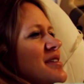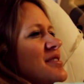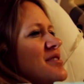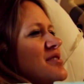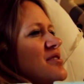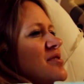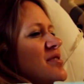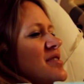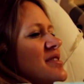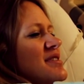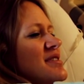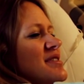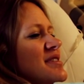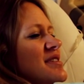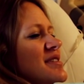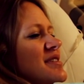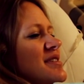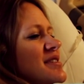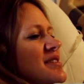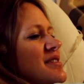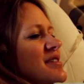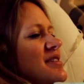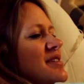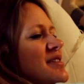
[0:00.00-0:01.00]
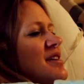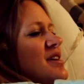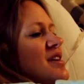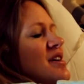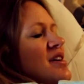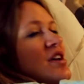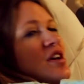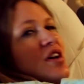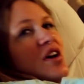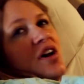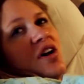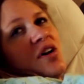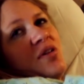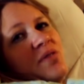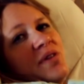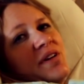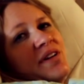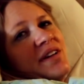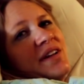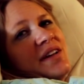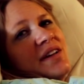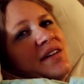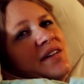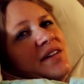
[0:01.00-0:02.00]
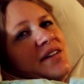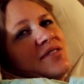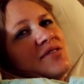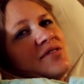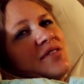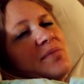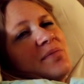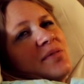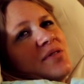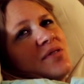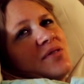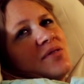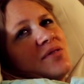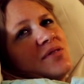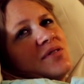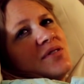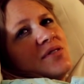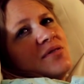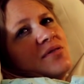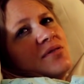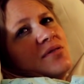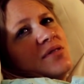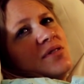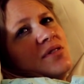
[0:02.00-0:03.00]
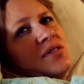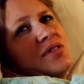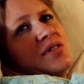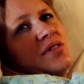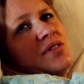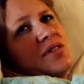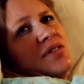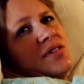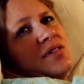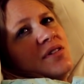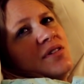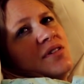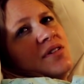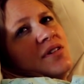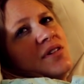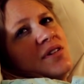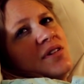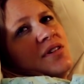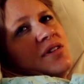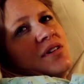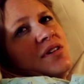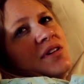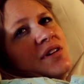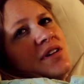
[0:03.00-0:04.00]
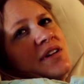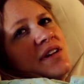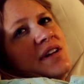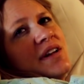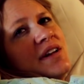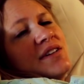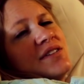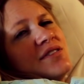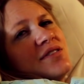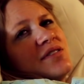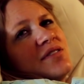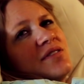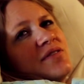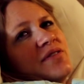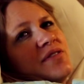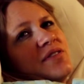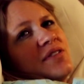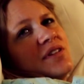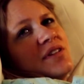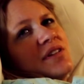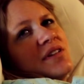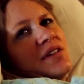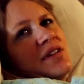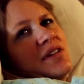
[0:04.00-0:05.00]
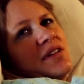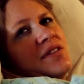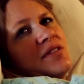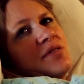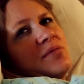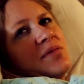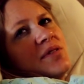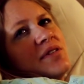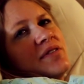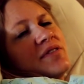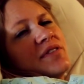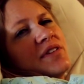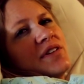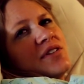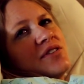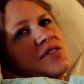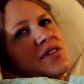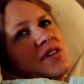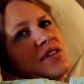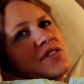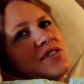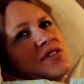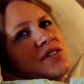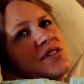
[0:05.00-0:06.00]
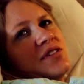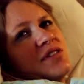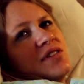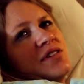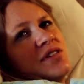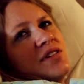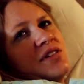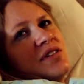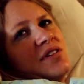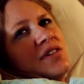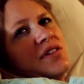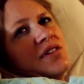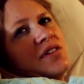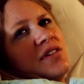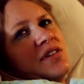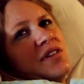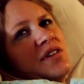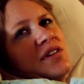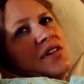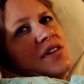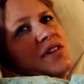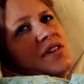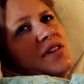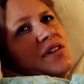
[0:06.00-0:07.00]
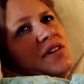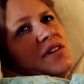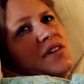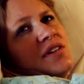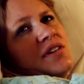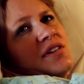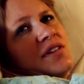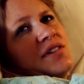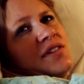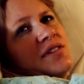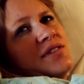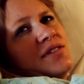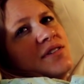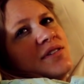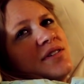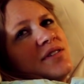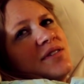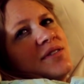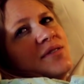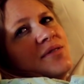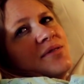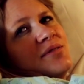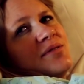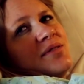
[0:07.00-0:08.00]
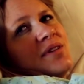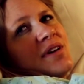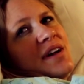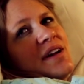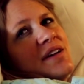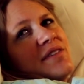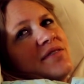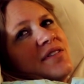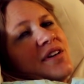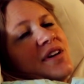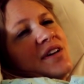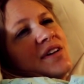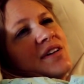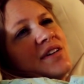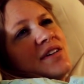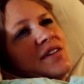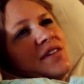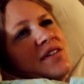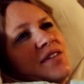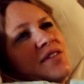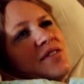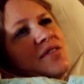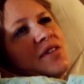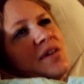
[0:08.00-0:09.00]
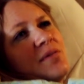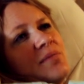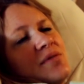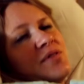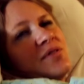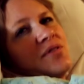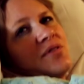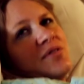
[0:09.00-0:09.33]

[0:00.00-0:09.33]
It's crazy. It's good they gave you oh, what? I had to get an extra epidural too. Oh, you did? Yeah, I started feeling a little bit of a contraction. Oh. So I've gotten another epidural.